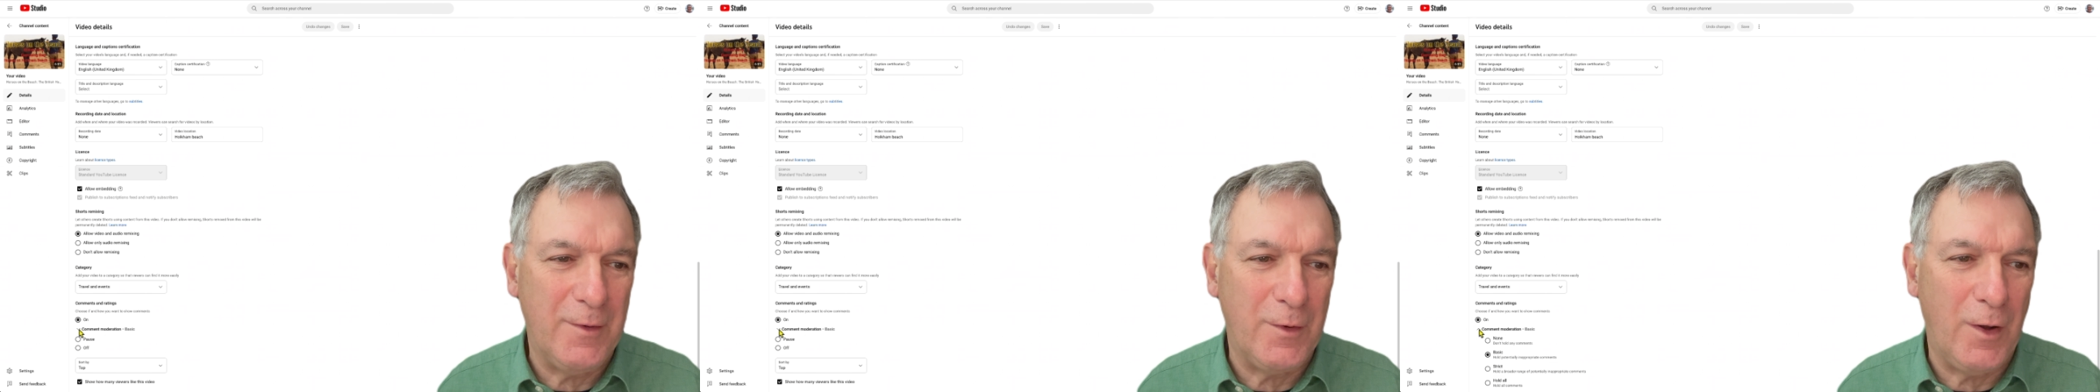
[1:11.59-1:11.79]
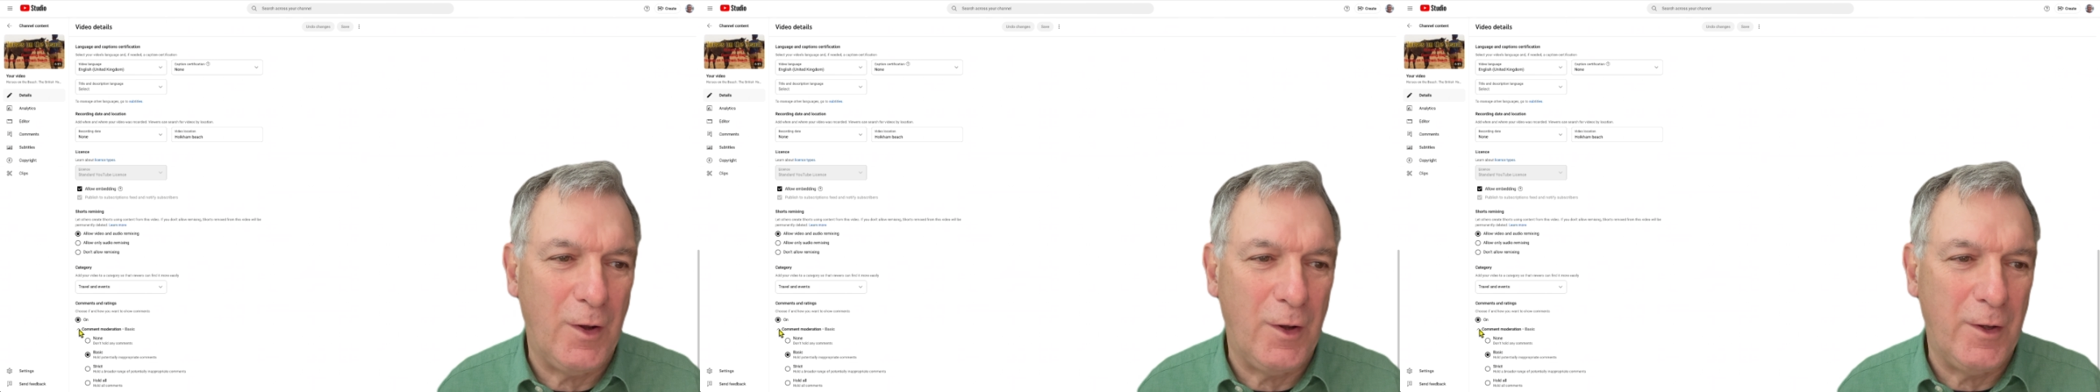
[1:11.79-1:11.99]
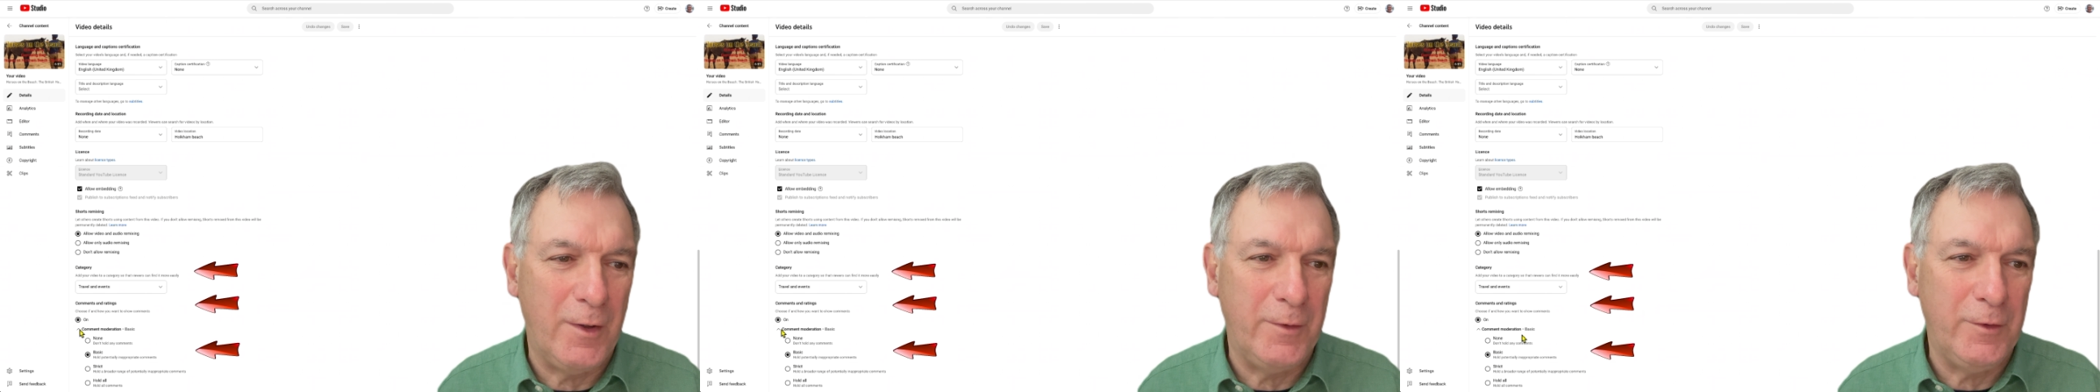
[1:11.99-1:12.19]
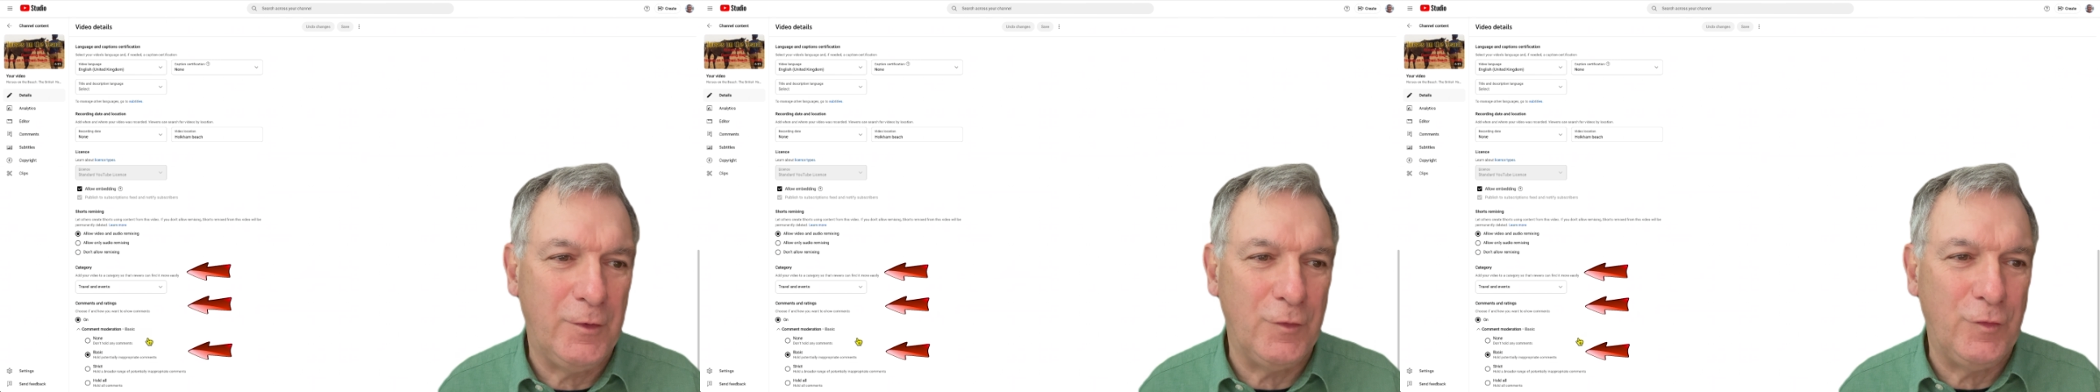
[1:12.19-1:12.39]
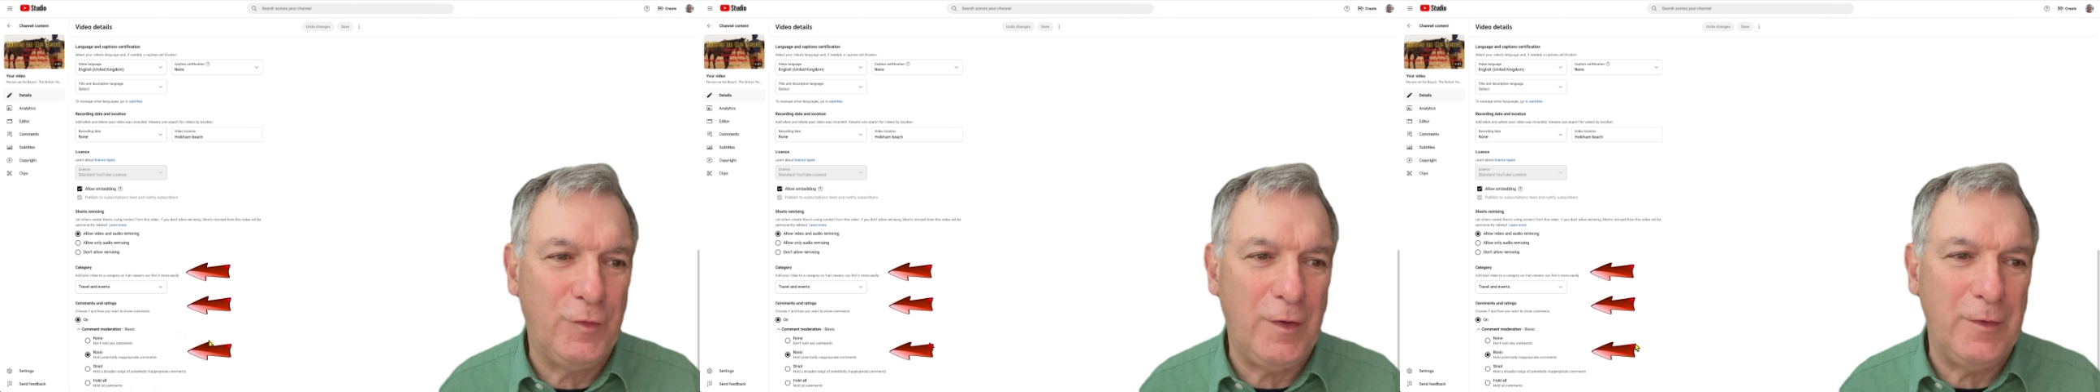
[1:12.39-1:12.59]
You
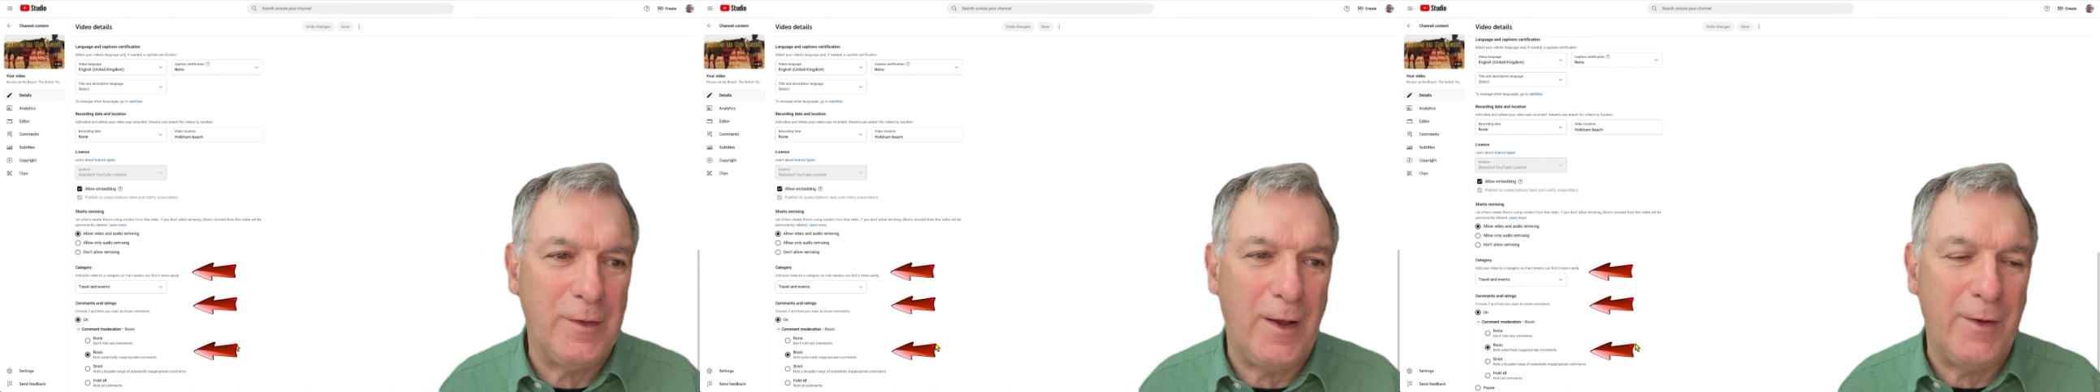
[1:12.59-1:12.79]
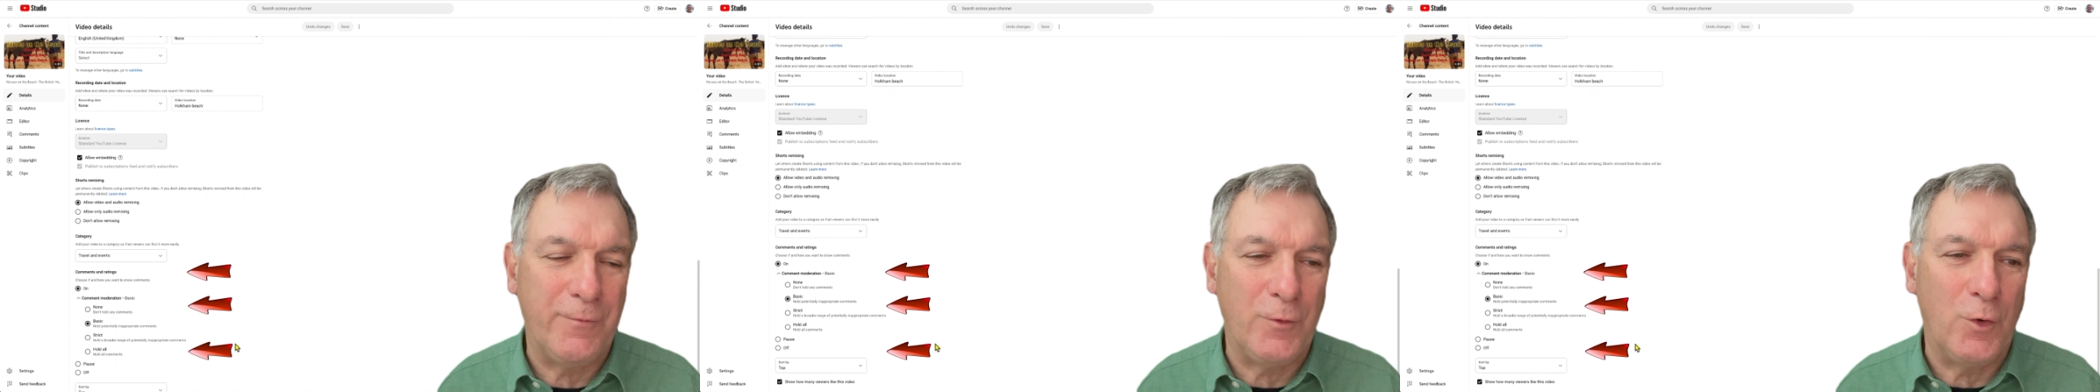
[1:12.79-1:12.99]
can see that I've